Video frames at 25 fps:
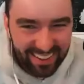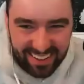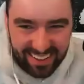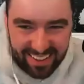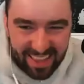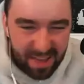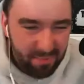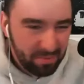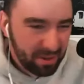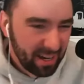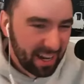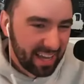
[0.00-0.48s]

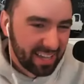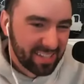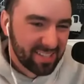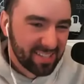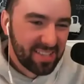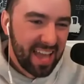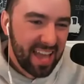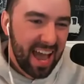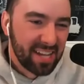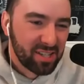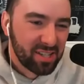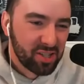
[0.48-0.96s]
There'd be like
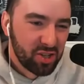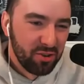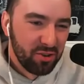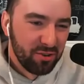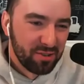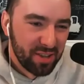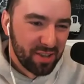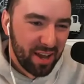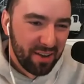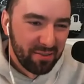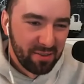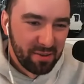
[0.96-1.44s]

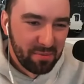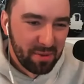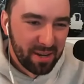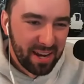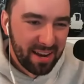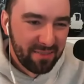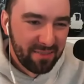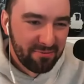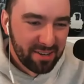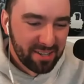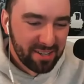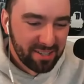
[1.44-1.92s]
statues of him in
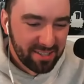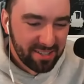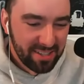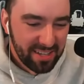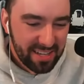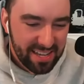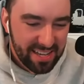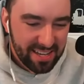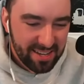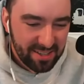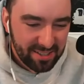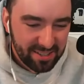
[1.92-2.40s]
every
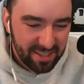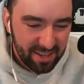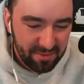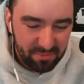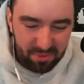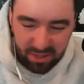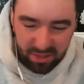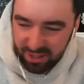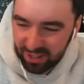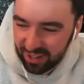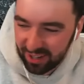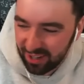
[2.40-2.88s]
city or yeah.
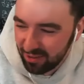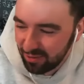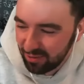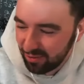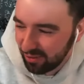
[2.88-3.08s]
something. You